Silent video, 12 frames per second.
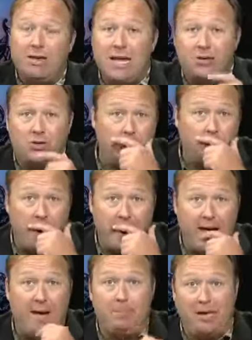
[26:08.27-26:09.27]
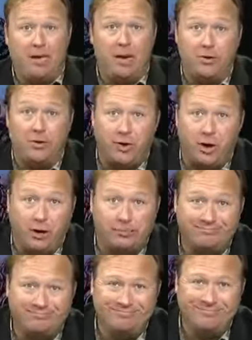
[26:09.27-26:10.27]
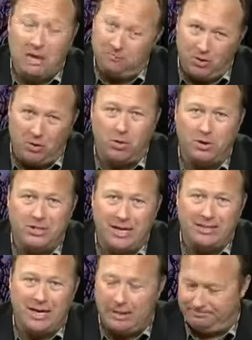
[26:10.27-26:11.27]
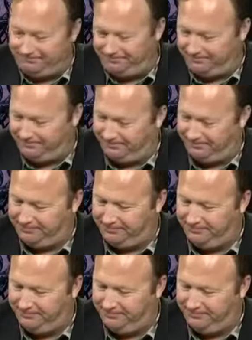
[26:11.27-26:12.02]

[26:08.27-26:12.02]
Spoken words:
Guess who's way up in under 30? Infowars.com.